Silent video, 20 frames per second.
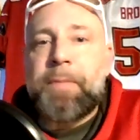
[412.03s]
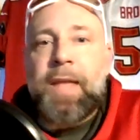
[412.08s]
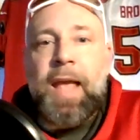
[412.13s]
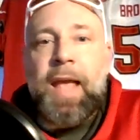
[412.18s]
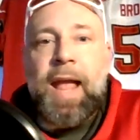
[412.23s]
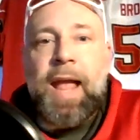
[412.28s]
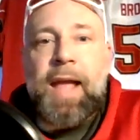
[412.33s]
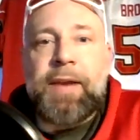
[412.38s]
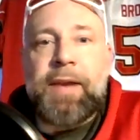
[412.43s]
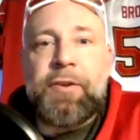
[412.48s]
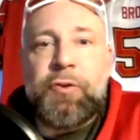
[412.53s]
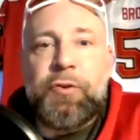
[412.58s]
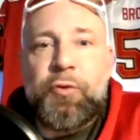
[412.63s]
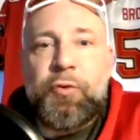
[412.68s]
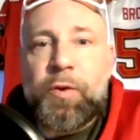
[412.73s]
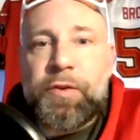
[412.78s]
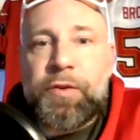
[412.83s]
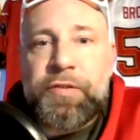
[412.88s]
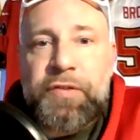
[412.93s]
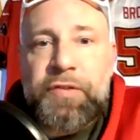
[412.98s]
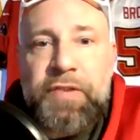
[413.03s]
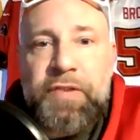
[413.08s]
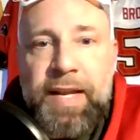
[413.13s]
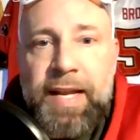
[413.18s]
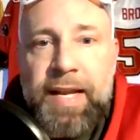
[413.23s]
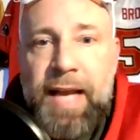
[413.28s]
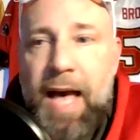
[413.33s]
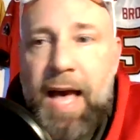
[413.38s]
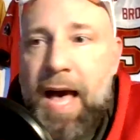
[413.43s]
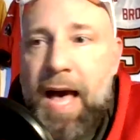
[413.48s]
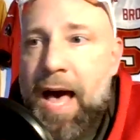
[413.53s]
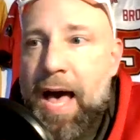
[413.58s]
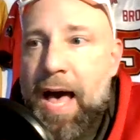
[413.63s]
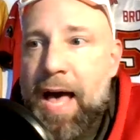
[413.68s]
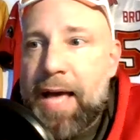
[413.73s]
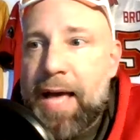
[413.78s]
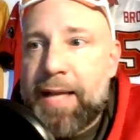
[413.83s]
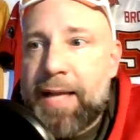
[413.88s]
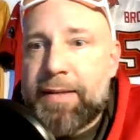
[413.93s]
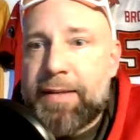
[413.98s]
And you are sitting
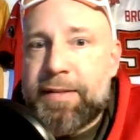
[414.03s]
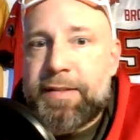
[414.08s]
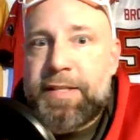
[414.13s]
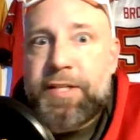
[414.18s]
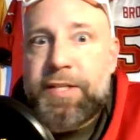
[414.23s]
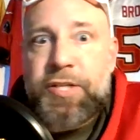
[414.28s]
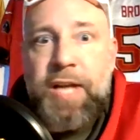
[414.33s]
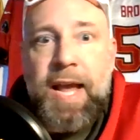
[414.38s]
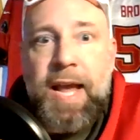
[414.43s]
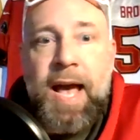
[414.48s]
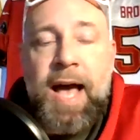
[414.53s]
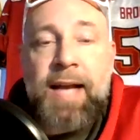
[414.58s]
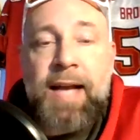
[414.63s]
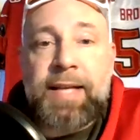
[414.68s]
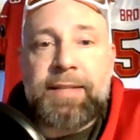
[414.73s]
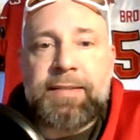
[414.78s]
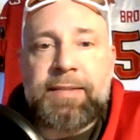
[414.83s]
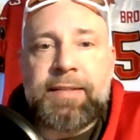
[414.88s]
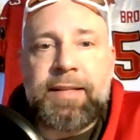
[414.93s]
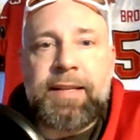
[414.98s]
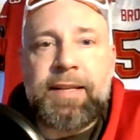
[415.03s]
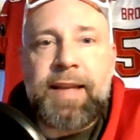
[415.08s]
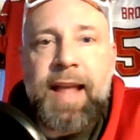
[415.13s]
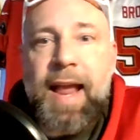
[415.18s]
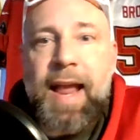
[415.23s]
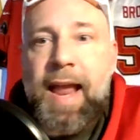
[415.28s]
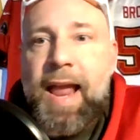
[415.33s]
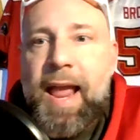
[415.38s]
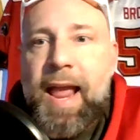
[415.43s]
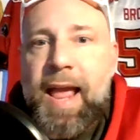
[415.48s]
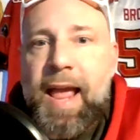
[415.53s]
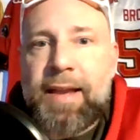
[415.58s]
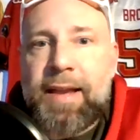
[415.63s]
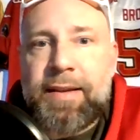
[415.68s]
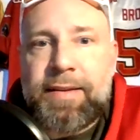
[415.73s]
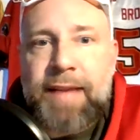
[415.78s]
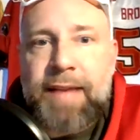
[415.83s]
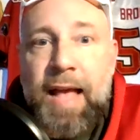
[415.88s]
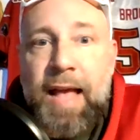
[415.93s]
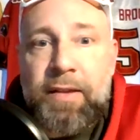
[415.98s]
on TJ Hawkinson
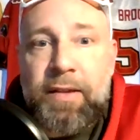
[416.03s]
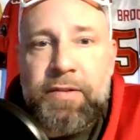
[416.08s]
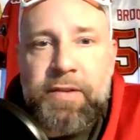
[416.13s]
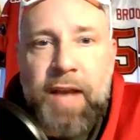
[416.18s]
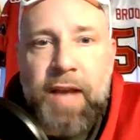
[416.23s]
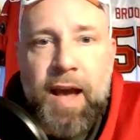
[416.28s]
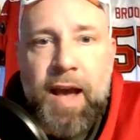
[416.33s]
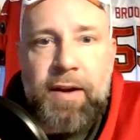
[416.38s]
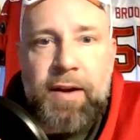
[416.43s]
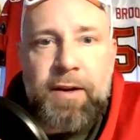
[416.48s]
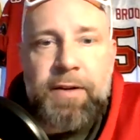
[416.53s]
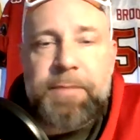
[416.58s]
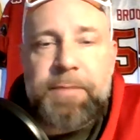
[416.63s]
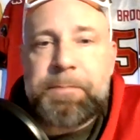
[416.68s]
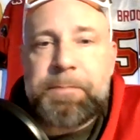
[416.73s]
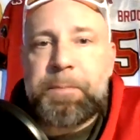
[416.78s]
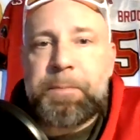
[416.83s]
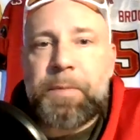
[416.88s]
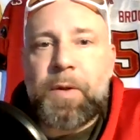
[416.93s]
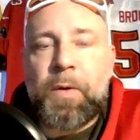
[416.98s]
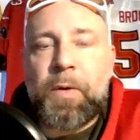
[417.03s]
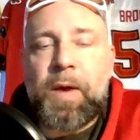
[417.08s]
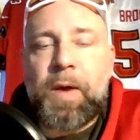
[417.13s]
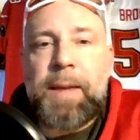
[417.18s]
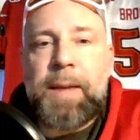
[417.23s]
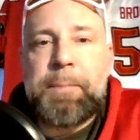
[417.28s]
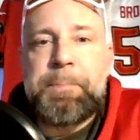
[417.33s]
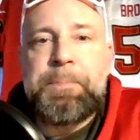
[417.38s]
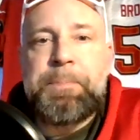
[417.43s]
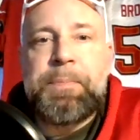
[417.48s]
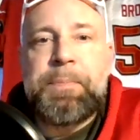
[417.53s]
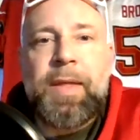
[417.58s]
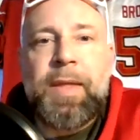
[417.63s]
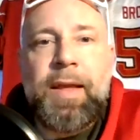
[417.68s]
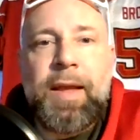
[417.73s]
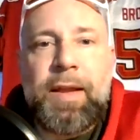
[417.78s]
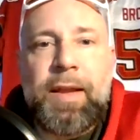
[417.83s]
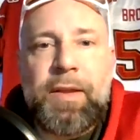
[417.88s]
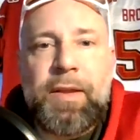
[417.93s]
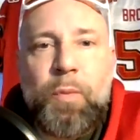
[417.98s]
and Dallas Goedert, okay?
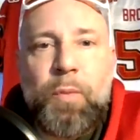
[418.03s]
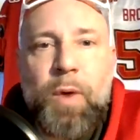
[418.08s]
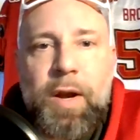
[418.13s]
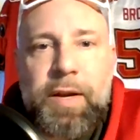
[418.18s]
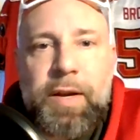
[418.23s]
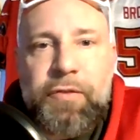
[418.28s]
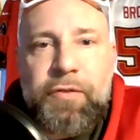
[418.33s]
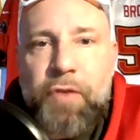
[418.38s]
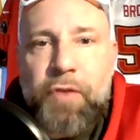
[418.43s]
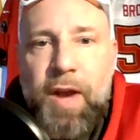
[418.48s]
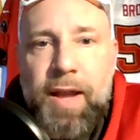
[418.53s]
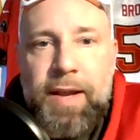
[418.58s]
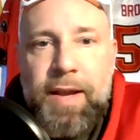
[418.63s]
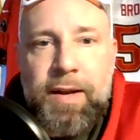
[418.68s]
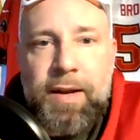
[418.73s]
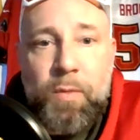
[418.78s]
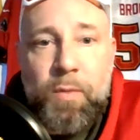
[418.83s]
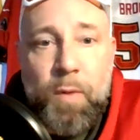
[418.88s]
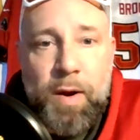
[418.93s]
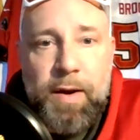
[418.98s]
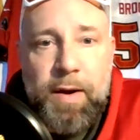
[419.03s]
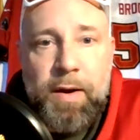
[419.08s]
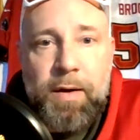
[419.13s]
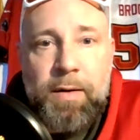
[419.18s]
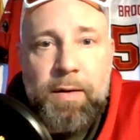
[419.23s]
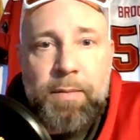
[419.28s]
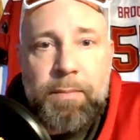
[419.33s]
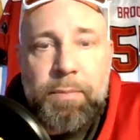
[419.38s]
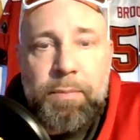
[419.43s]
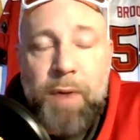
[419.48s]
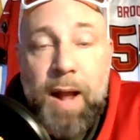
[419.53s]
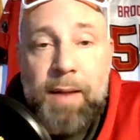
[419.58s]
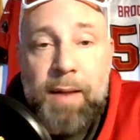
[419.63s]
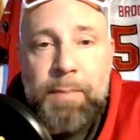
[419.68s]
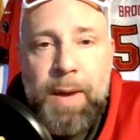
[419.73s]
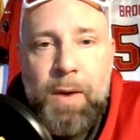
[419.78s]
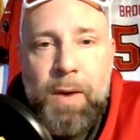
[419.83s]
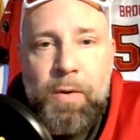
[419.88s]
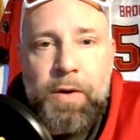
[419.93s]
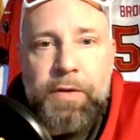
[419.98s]
And you want to try and acquire Brock
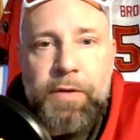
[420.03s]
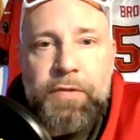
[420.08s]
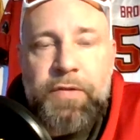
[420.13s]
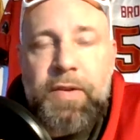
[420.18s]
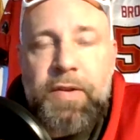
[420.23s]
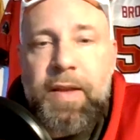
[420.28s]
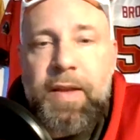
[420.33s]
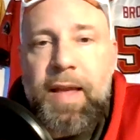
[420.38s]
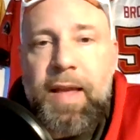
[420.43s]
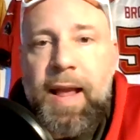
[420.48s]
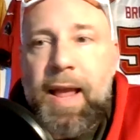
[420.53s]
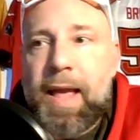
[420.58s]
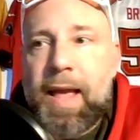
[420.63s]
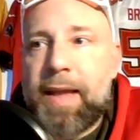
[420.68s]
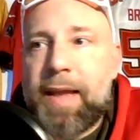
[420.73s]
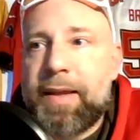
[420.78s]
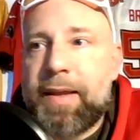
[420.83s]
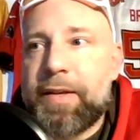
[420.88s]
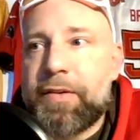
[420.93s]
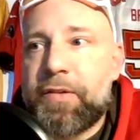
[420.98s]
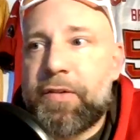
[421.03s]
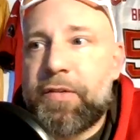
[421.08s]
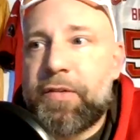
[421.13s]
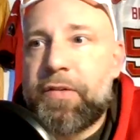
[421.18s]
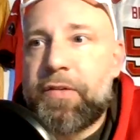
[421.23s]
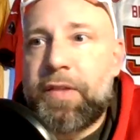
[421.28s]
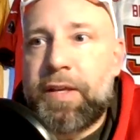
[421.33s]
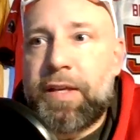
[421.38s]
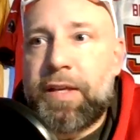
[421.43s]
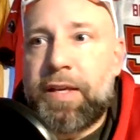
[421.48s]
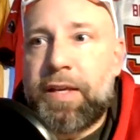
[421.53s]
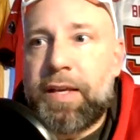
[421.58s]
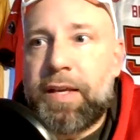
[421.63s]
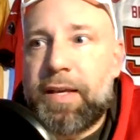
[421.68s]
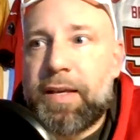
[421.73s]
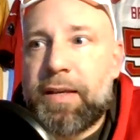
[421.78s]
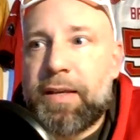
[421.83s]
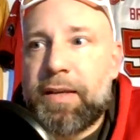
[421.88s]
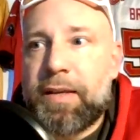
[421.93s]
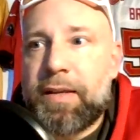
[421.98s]
Bowers, and it's
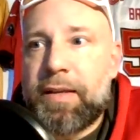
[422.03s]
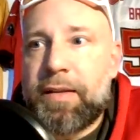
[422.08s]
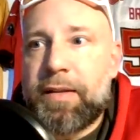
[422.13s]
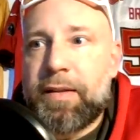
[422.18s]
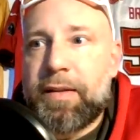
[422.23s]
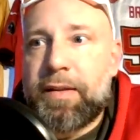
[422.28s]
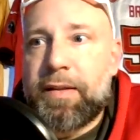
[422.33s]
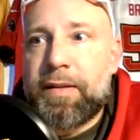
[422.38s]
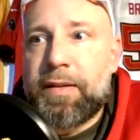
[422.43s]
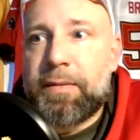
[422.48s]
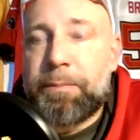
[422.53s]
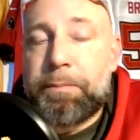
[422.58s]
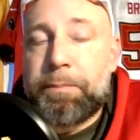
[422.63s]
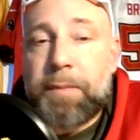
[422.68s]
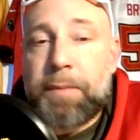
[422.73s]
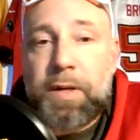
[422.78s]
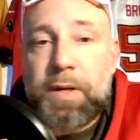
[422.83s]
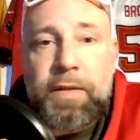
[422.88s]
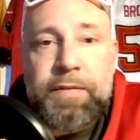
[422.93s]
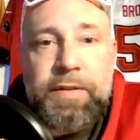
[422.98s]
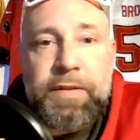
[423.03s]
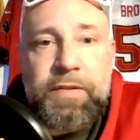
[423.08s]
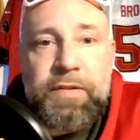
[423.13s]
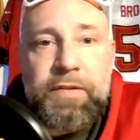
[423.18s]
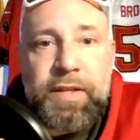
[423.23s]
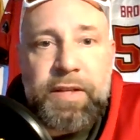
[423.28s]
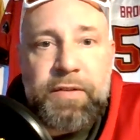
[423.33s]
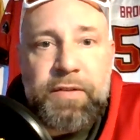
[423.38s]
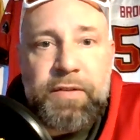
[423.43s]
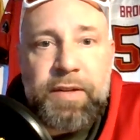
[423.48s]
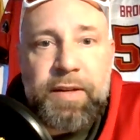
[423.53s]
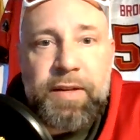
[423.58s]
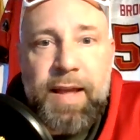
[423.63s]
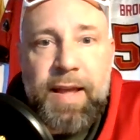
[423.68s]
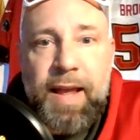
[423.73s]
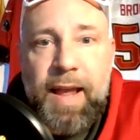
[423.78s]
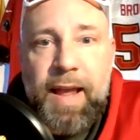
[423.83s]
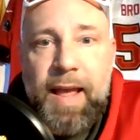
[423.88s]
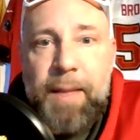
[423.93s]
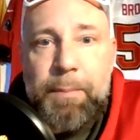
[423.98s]
the middle of the season,
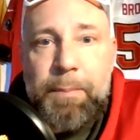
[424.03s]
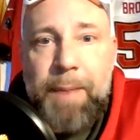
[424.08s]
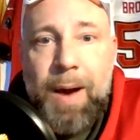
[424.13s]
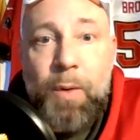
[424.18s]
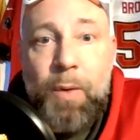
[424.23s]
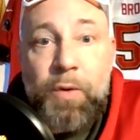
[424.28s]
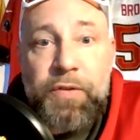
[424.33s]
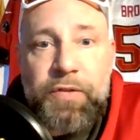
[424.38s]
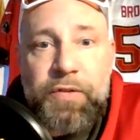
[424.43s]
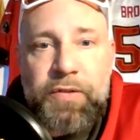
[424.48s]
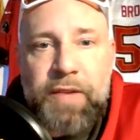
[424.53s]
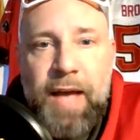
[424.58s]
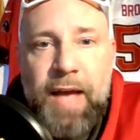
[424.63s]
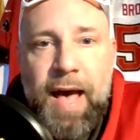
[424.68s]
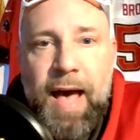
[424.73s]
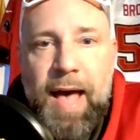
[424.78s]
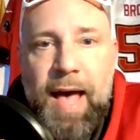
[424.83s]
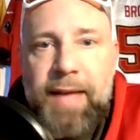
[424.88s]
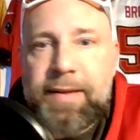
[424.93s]
and Bowers is hot,